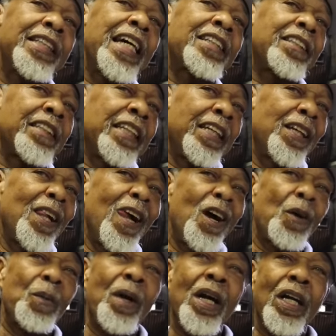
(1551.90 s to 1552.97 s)
destiny,
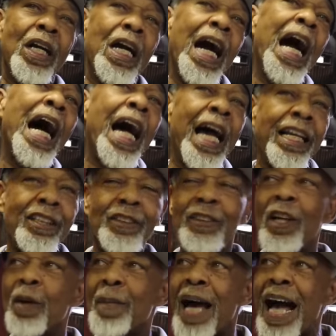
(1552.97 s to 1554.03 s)
where God
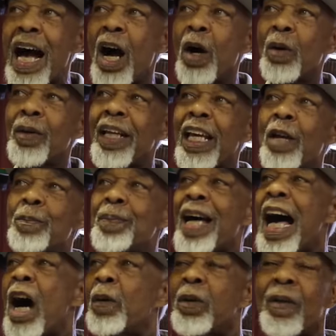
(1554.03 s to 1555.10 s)
somehow
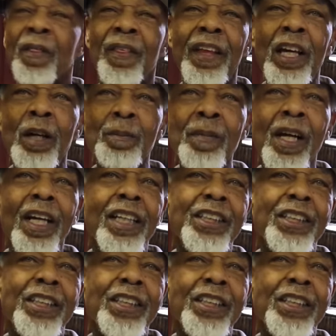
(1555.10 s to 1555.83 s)
empowered them